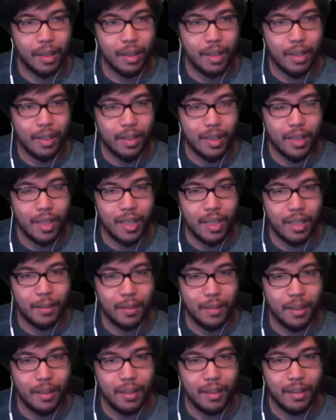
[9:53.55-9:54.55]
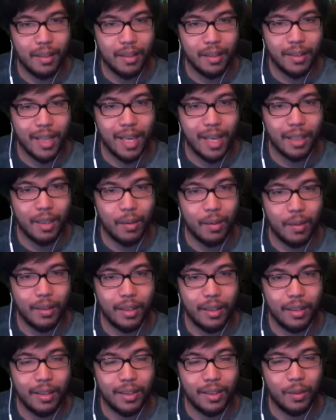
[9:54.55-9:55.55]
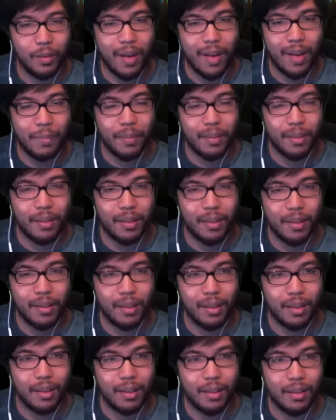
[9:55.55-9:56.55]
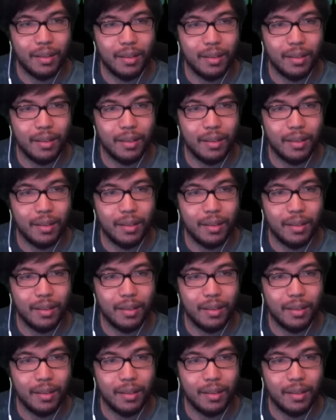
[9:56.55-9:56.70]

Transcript: Are you kidding me? This can't go on here? It's a weapon!